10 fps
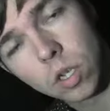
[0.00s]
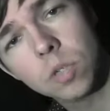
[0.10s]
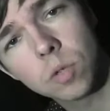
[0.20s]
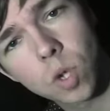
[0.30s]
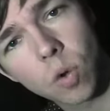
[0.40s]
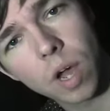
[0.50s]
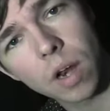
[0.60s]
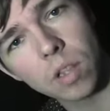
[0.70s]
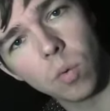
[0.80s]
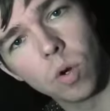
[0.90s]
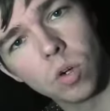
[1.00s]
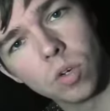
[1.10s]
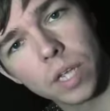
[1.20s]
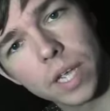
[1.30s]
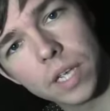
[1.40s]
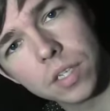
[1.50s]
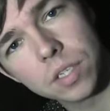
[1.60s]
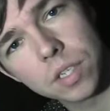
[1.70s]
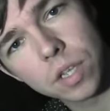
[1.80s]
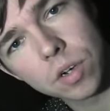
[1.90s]
here's what's going on in the world
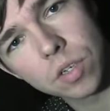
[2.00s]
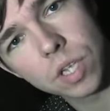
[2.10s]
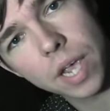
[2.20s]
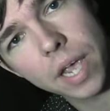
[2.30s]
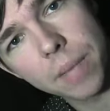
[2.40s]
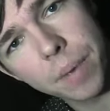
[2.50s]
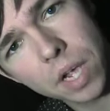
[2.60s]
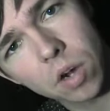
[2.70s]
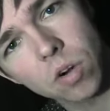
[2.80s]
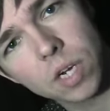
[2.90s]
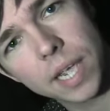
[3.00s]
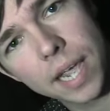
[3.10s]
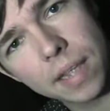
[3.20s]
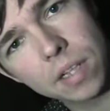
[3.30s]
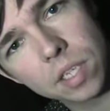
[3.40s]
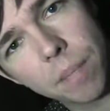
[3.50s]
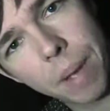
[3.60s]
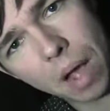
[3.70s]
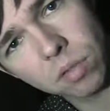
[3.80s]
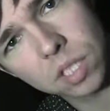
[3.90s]
is there's a big hurricane that's
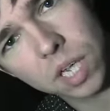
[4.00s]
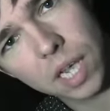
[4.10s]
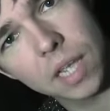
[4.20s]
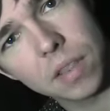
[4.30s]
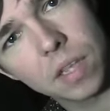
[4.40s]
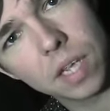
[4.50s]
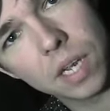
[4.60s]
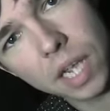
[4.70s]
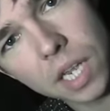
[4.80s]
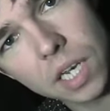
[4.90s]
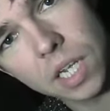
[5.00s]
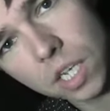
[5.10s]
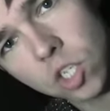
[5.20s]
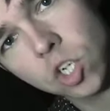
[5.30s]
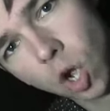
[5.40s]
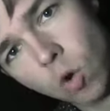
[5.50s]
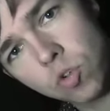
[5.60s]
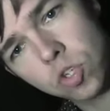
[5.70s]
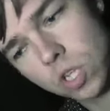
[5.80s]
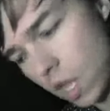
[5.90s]
about to hit the Canadian East
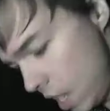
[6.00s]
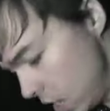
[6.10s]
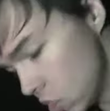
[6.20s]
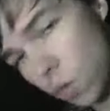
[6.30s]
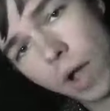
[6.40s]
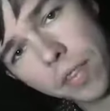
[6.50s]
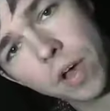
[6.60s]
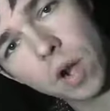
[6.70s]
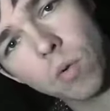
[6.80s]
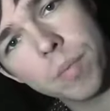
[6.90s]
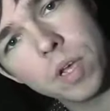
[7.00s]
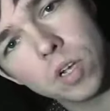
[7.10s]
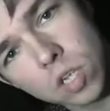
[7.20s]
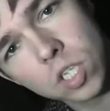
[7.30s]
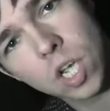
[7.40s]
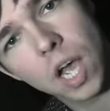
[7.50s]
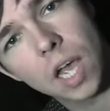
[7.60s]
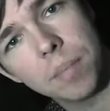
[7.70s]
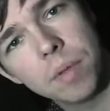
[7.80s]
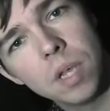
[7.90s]
Coast and so I thought it would be a good
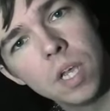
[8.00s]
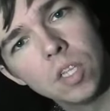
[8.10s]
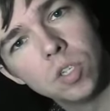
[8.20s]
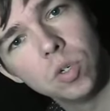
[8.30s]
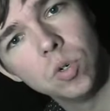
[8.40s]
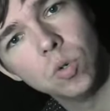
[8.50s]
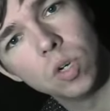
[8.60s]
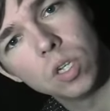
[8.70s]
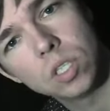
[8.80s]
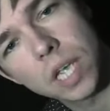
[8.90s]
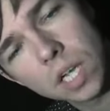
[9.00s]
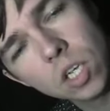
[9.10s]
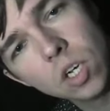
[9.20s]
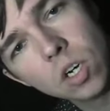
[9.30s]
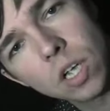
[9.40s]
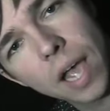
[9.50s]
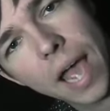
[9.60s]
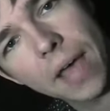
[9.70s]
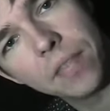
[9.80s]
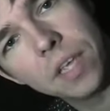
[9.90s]
time to take a look
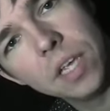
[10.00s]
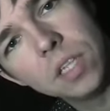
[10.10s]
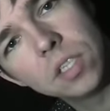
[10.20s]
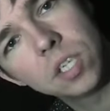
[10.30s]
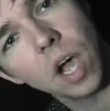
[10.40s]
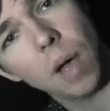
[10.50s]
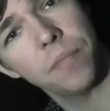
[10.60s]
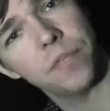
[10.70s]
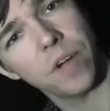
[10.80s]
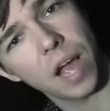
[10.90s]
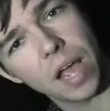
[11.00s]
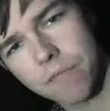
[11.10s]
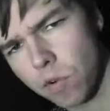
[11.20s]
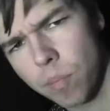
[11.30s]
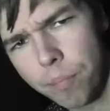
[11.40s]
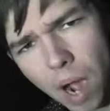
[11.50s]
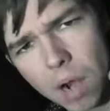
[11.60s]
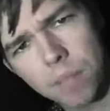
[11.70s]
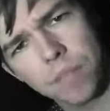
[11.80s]
at the top five or bottom